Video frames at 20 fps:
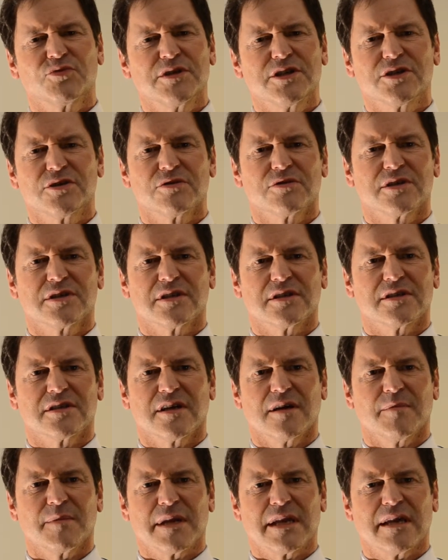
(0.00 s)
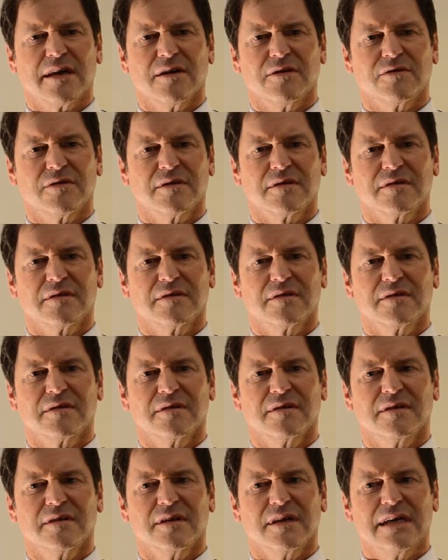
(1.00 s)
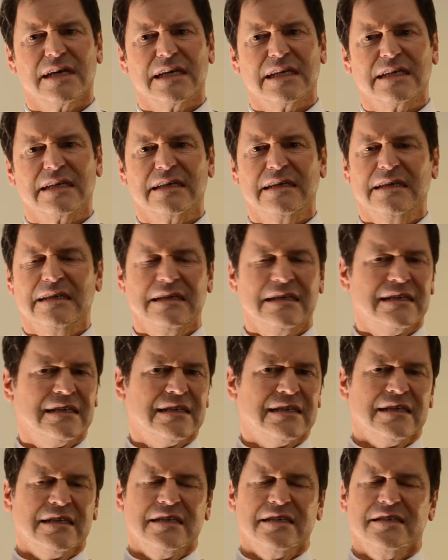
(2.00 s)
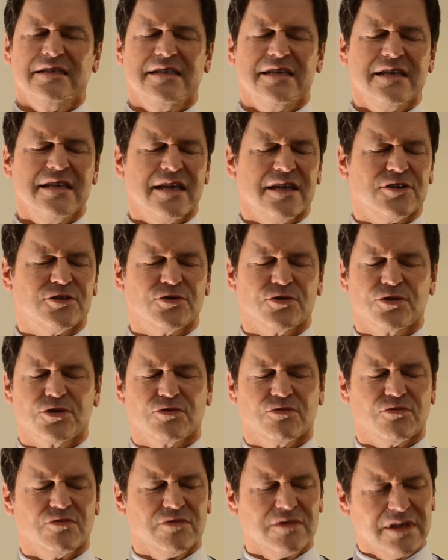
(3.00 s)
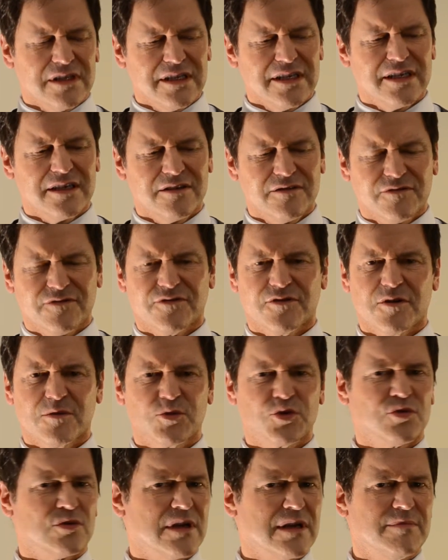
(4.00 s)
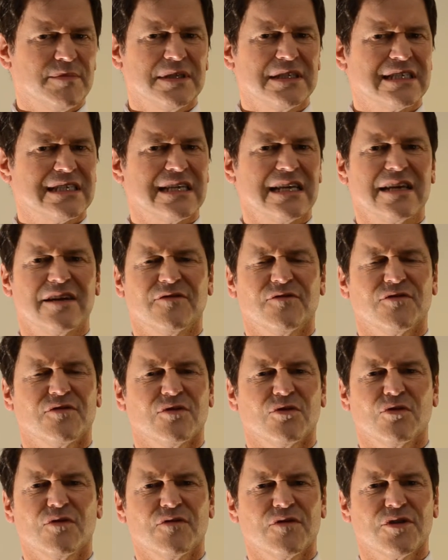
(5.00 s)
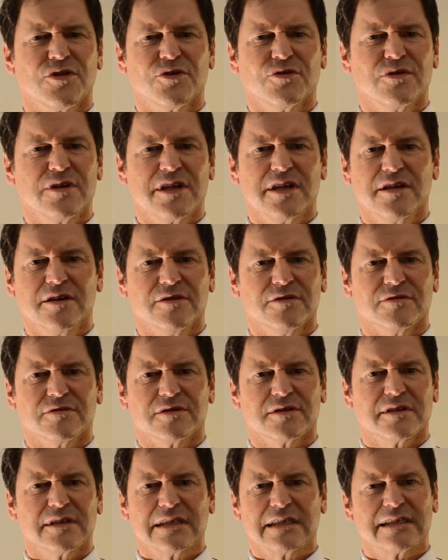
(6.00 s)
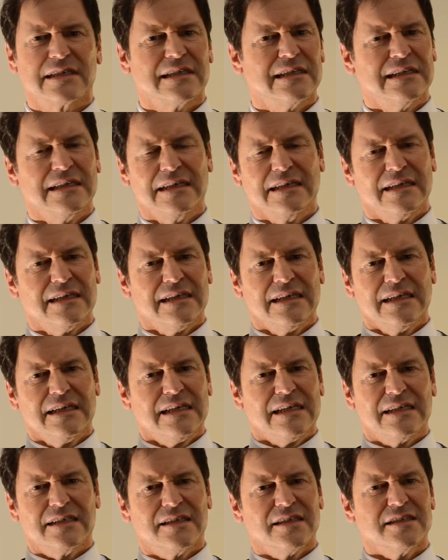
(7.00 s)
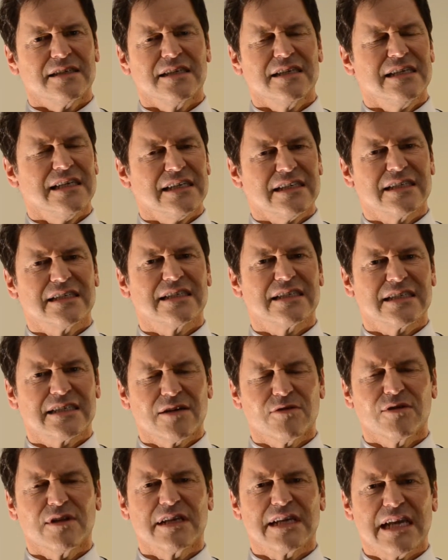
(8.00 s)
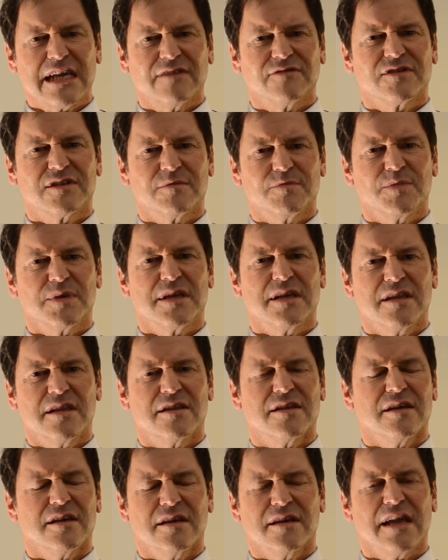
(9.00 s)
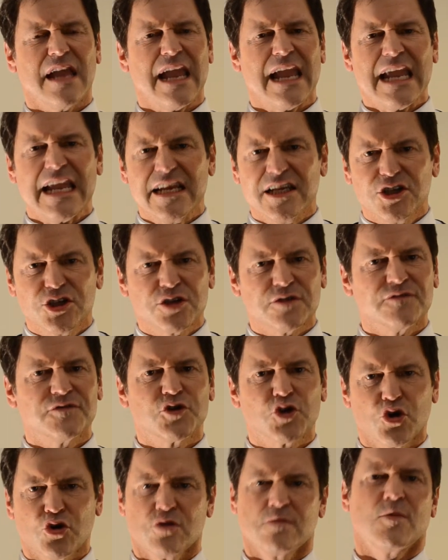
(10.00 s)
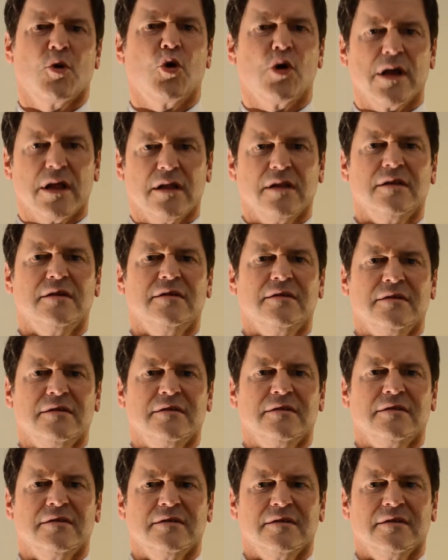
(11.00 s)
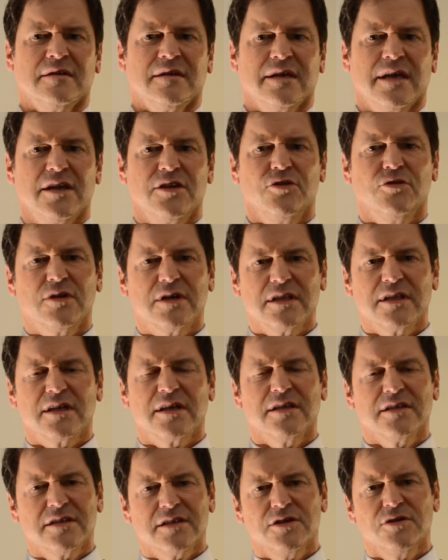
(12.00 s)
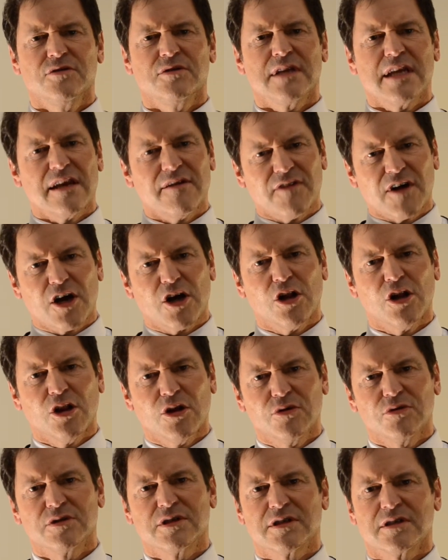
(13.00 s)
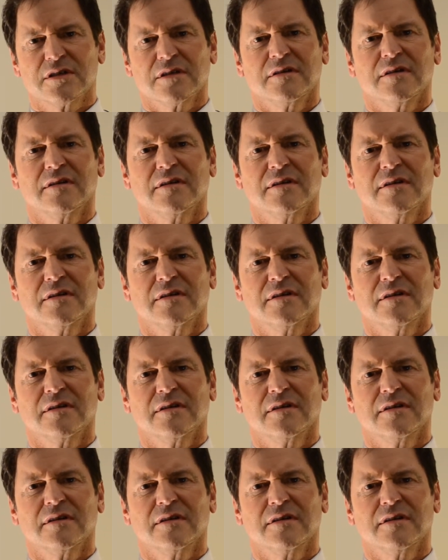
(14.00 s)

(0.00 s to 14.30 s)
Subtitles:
research that's coming out on teenagers really confirms what I've been saying for over 30 years, that it doesn't necessarily have to be the age of turmoil. And you can continue to have a close,